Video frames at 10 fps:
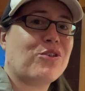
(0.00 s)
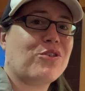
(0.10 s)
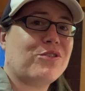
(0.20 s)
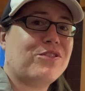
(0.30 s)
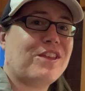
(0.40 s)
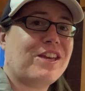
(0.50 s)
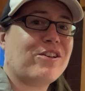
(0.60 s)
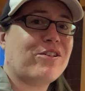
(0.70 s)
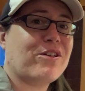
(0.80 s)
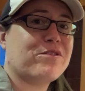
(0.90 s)
Good
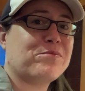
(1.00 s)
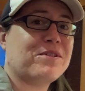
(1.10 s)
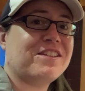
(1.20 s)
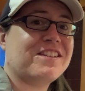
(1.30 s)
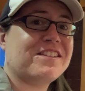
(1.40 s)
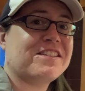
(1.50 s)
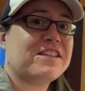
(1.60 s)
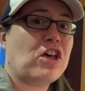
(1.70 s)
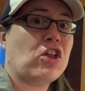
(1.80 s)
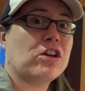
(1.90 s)
thing her husband didn't
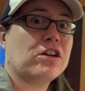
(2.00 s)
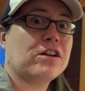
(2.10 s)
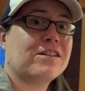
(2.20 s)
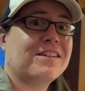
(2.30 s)
sell her.